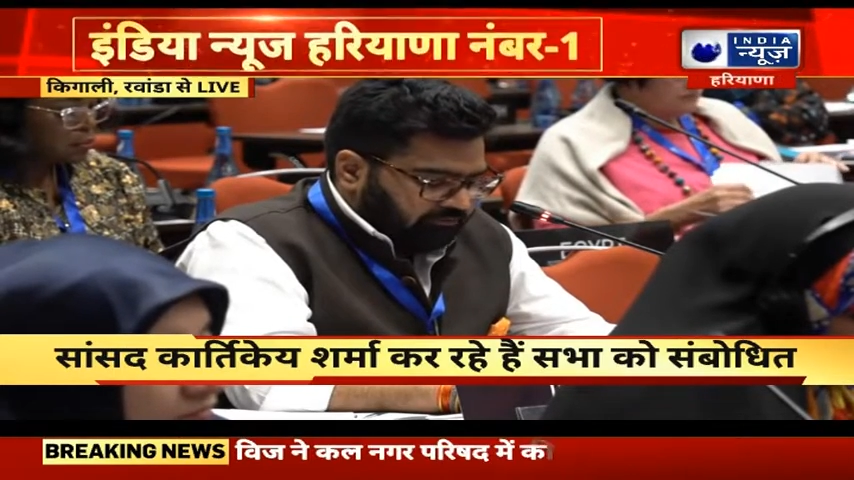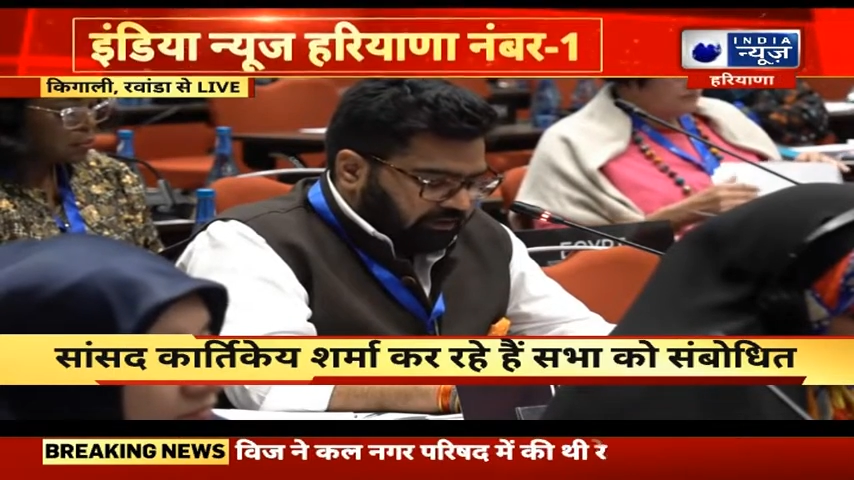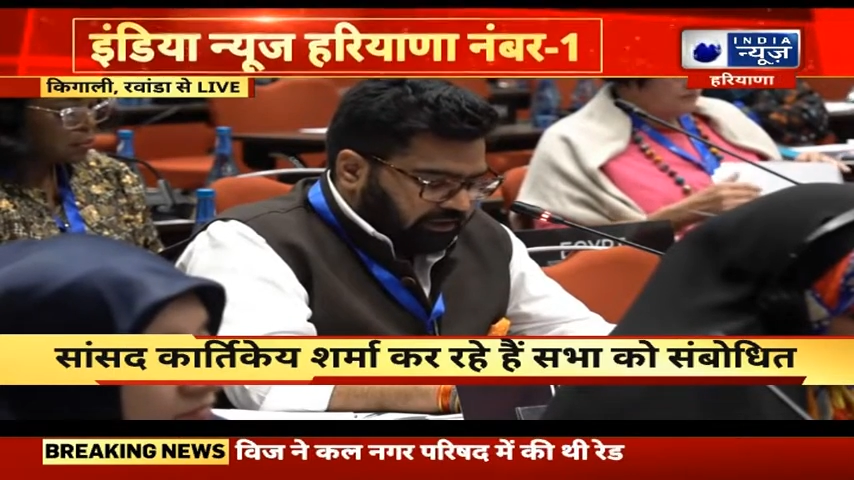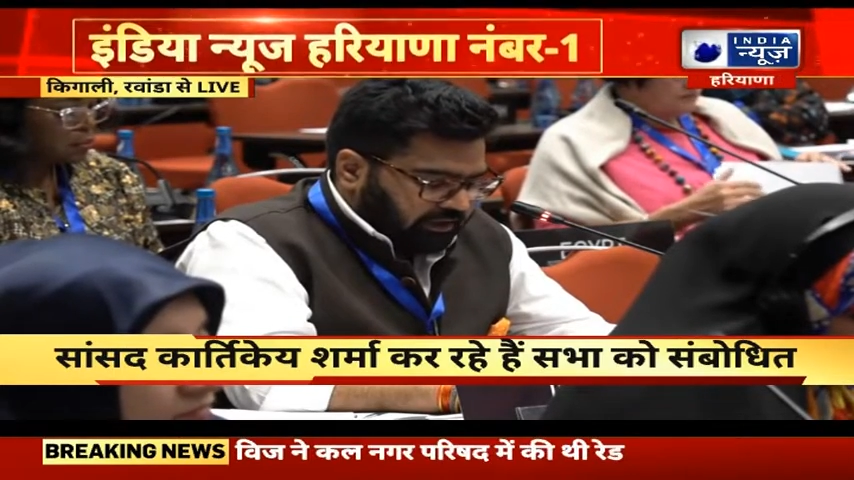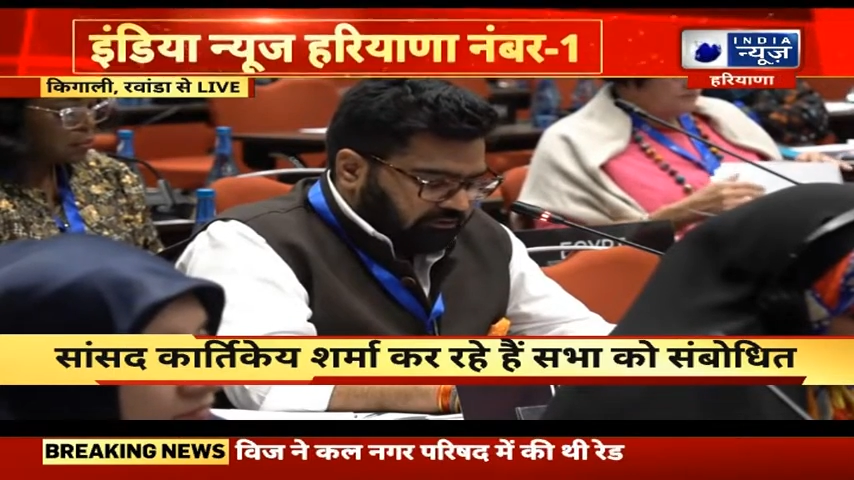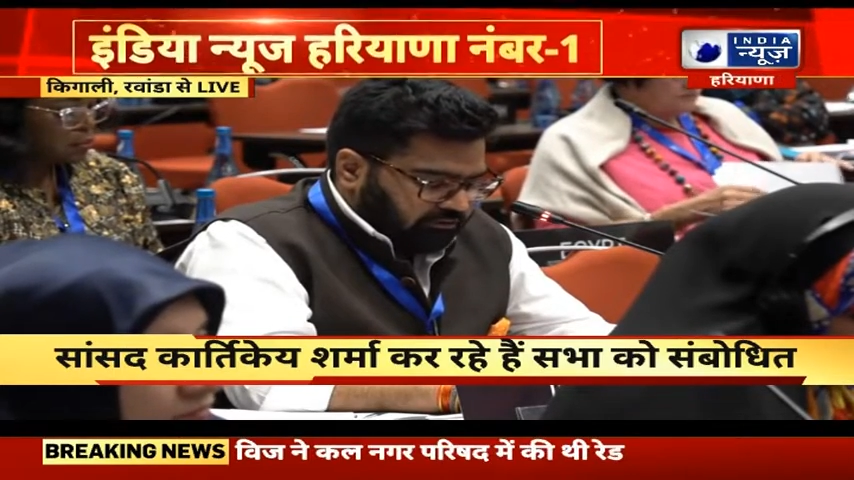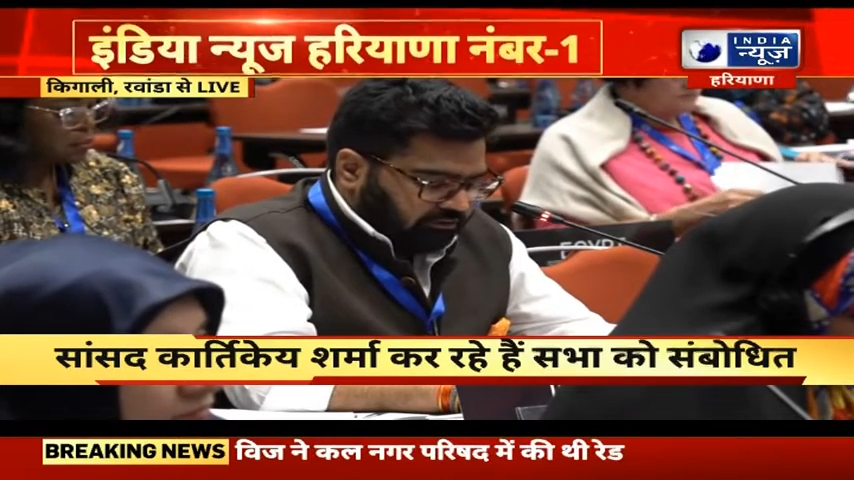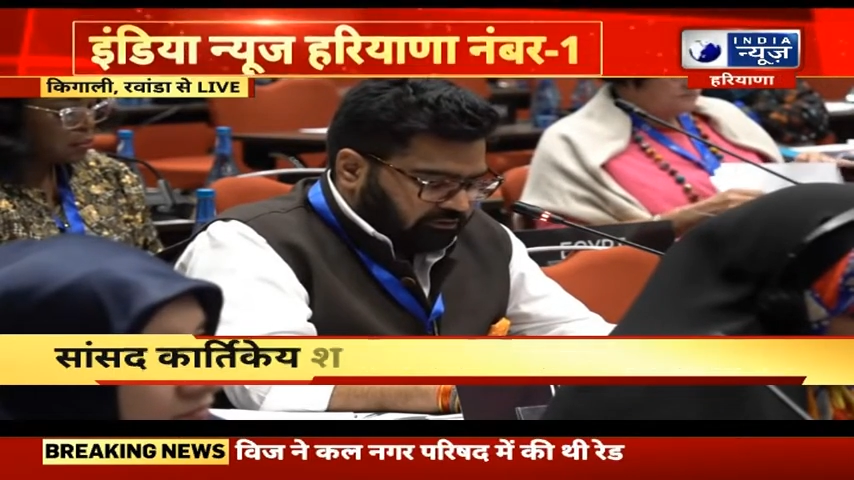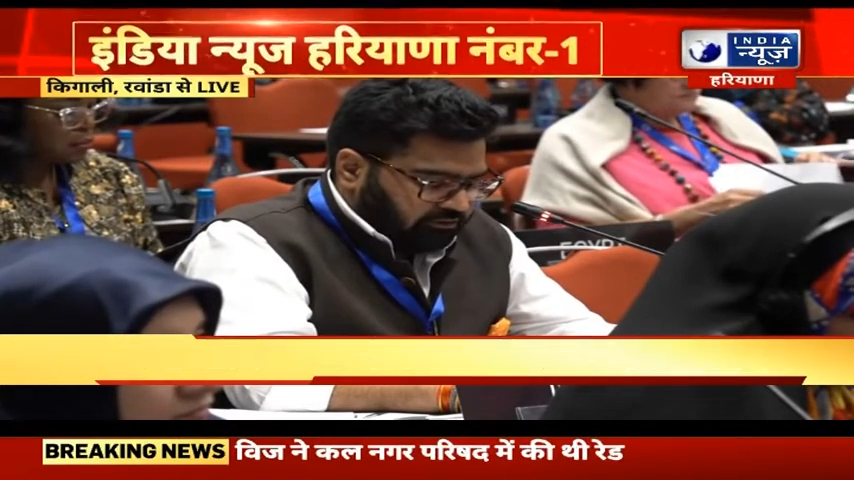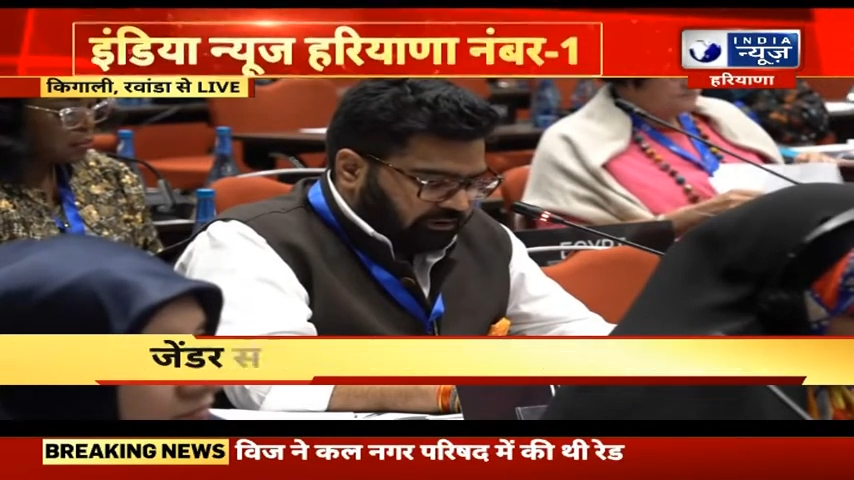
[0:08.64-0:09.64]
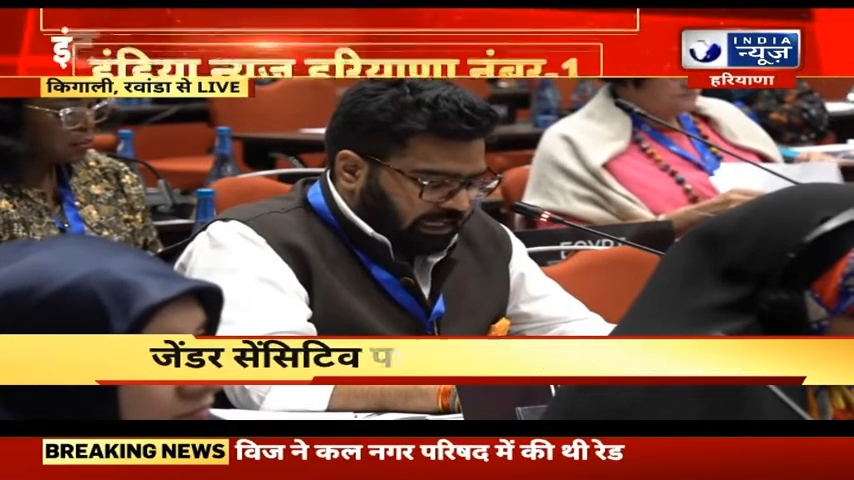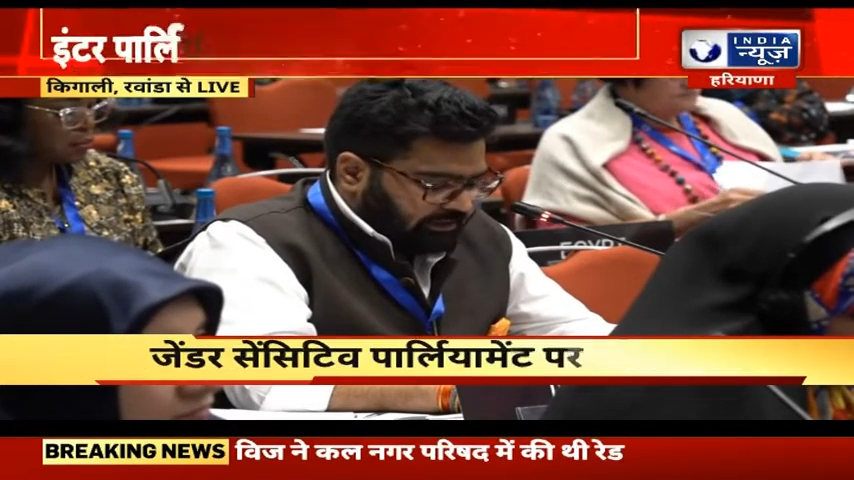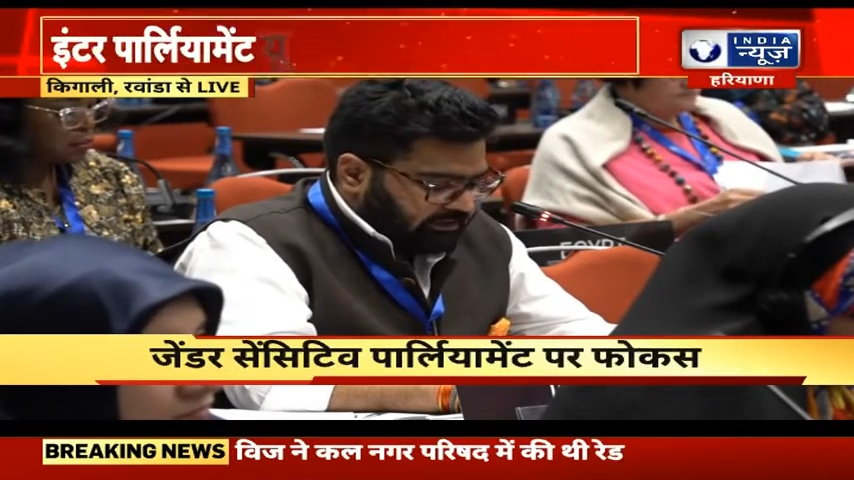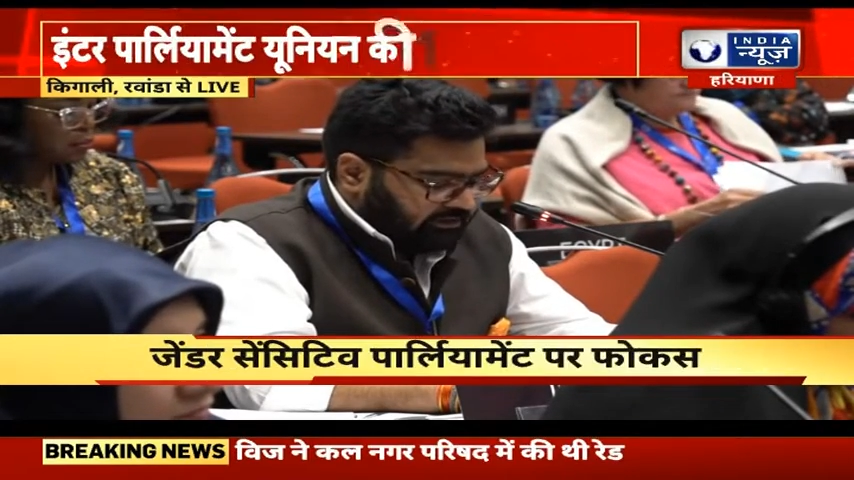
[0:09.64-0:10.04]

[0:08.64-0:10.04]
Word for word: and the Parliament of India has